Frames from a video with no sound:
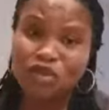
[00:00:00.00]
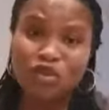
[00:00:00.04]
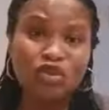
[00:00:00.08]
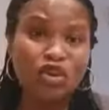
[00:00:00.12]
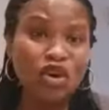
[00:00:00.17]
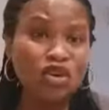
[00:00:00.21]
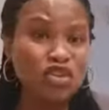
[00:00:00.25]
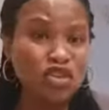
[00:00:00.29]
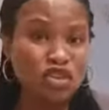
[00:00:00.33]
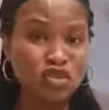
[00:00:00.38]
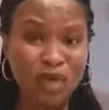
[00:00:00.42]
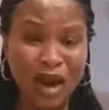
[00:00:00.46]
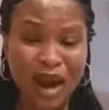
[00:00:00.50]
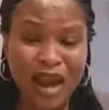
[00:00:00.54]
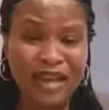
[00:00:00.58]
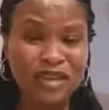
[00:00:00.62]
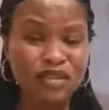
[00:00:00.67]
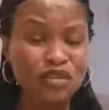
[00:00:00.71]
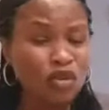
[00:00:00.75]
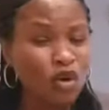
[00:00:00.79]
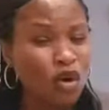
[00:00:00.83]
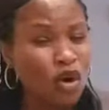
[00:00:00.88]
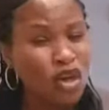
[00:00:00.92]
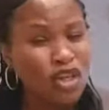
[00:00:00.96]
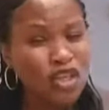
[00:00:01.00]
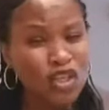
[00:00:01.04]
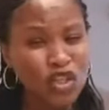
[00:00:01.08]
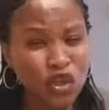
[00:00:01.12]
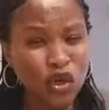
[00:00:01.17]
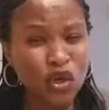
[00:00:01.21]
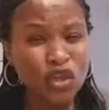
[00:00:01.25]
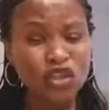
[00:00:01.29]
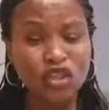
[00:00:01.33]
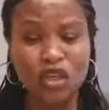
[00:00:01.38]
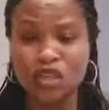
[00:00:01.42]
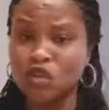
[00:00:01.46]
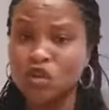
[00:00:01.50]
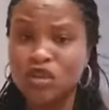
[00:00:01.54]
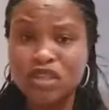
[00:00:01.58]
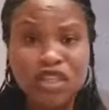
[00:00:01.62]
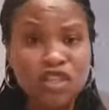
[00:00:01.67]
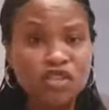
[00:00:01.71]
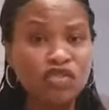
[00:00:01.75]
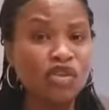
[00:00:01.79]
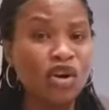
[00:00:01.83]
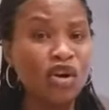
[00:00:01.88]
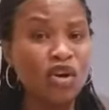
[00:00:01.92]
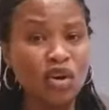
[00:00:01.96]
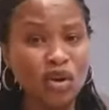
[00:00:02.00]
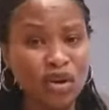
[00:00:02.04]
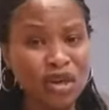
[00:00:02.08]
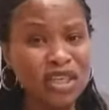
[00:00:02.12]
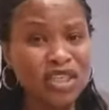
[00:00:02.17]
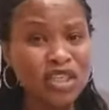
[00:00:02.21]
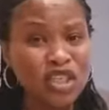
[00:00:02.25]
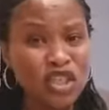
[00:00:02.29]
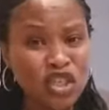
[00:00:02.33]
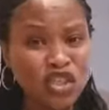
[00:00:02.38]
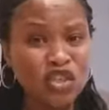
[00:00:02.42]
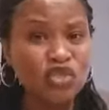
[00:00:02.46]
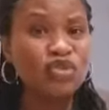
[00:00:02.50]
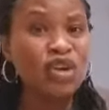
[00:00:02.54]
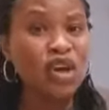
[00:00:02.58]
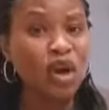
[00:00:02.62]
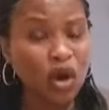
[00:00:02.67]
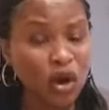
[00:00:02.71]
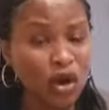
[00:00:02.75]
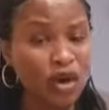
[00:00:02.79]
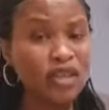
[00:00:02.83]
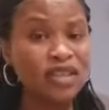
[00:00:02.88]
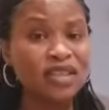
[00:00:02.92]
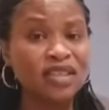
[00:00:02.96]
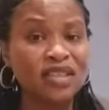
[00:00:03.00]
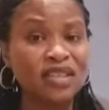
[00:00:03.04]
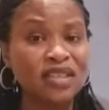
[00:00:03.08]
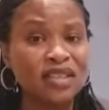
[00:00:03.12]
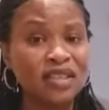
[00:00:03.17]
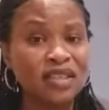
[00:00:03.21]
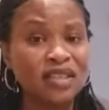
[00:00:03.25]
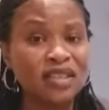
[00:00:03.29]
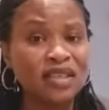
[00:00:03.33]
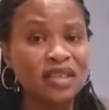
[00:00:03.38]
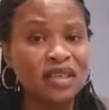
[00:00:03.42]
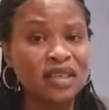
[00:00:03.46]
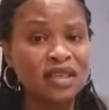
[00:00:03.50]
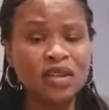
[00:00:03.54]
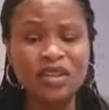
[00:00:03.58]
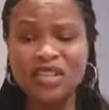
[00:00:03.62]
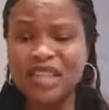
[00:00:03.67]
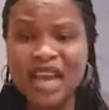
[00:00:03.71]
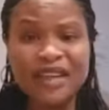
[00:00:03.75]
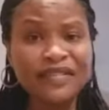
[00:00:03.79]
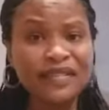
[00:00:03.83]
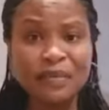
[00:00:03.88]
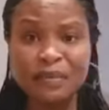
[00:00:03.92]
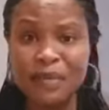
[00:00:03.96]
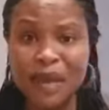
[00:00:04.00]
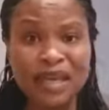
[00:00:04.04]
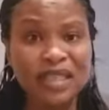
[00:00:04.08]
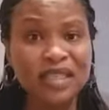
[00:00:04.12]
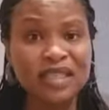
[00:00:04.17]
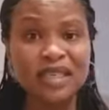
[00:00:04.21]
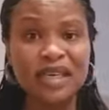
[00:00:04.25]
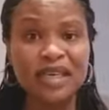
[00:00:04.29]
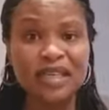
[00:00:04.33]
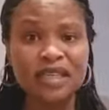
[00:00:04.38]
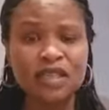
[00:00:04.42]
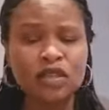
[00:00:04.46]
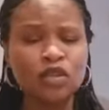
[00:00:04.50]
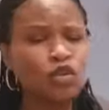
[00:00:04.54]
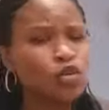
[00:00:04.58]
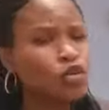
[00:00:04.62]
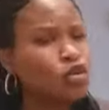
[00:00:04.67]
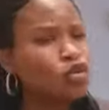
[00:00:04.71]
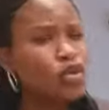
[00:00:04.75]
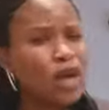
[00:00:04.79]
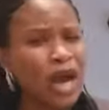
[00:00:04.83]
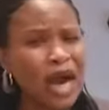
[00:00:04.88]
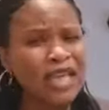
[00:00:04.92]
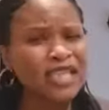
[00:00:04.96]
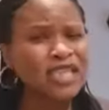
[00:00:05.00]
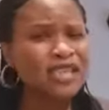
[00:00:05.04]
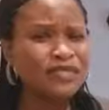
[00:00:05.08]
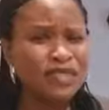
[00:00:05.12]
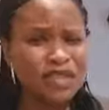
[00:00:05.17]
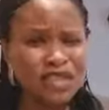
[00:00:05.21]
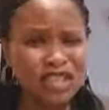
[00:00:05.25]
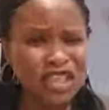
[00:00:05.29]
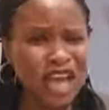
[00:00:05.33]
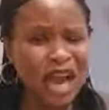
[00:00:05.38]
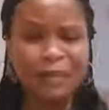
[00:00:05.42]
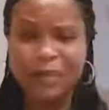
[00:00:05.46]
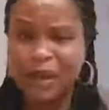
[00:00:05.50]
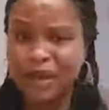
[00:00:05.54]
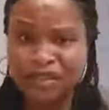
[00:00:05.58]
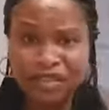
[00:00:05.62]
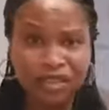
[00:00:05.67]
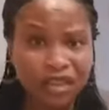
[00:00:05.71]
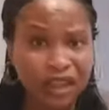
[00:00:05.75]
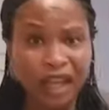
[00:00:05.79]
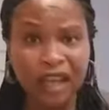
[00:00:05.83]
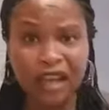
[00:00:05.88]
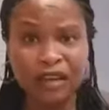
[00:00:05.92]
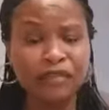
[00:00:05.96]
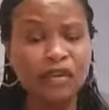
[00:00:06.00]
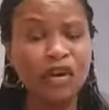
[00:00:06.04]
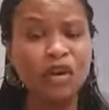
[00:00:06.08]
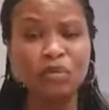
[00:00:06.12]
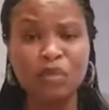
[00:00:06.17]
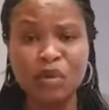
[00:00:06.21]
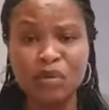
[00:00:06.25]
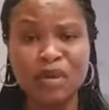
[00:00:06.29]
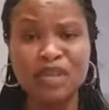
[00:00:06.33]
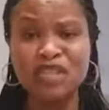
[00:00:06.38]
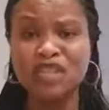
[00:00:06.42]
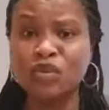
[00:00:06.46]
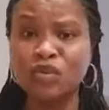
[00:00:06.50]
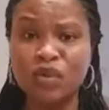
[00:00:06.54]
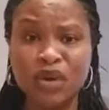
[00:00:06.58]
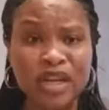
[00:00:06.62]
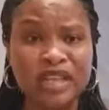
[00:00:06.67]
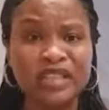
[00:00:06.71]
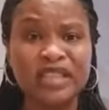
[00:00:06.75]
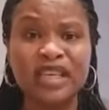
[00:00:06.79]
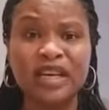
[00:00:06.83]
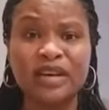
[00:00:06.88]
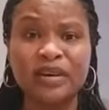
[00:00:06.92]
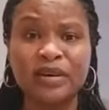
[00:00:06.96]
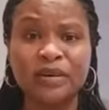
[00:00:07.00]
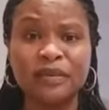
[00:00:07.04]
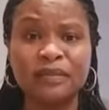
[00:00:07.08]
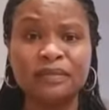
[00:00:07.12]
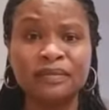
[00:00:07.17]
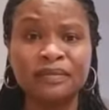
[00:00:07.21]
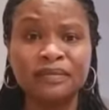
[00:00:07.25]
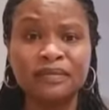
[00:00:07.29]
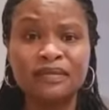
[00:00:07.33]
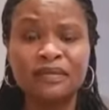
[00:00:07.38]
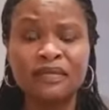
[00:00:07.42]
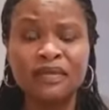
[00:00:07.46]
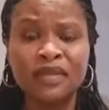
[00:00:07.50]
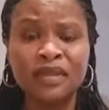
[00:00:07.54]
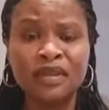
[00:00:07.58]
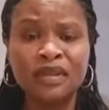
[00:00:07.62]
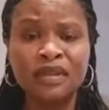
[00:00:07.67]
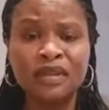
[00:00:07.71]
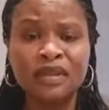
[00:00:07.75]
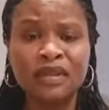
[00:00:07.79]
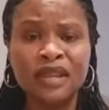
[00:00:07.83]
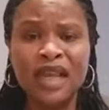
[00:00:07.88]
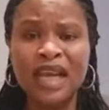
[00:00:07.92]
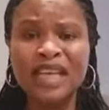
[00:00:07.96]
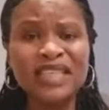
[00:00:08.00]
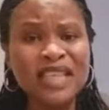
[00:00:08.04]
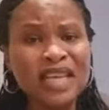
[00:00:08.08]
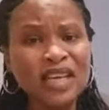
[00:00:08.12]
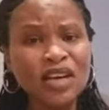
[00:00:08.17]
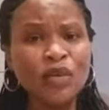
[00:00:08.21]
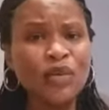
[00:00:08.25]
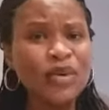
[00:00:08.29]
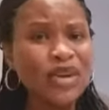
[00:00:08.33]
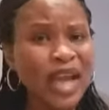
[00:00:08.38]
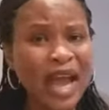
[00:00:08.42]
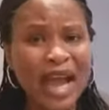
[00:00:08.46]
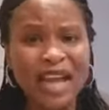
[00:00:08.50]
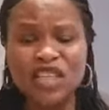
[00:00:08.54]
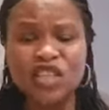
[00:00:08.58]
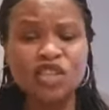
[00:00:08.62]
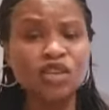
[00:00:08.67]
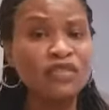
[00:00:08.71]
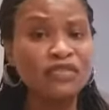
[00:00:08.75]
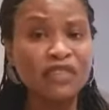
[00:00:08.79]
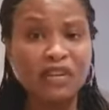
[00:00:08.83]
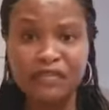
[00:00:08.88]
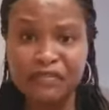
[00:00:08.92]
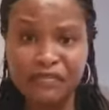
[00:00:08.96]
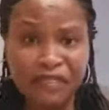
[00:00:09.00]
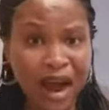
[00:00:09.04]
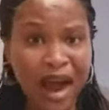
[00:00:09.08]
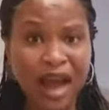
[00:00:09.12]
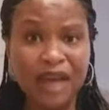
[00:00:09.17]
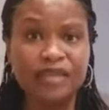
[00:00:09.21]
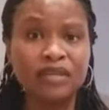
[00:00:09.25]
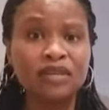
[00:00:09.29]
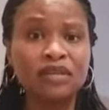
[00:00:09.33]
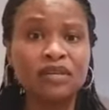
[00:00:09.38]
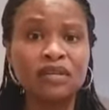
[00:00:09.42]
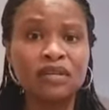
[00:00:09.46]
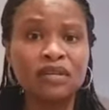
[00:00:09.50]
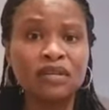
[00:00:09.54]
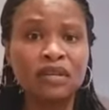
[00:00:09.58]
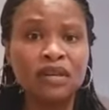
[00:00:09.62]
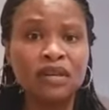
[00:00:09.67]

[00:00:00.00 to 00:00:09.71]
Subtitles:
to your shrine you call church is to issue a curse. Does that even make sense? Do you guys even stop and think for a moment and say, wait a second? That's not a reaction of a father.